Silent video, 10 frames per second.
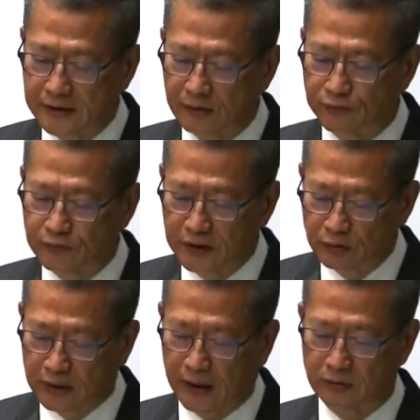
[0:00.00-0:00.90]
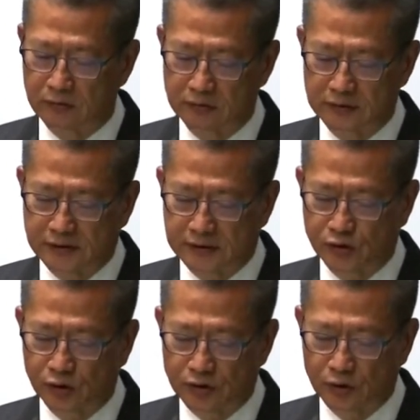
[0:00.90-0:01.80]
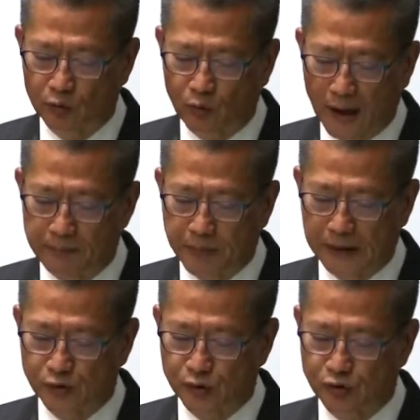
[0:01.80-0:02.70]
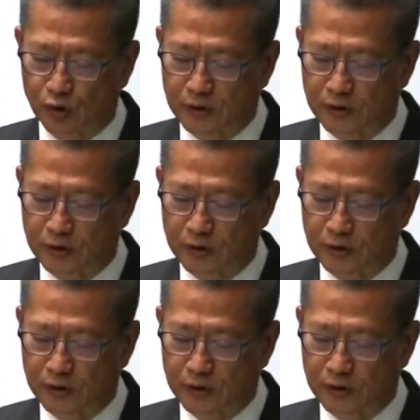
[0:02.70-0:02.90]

their properties at the request of the government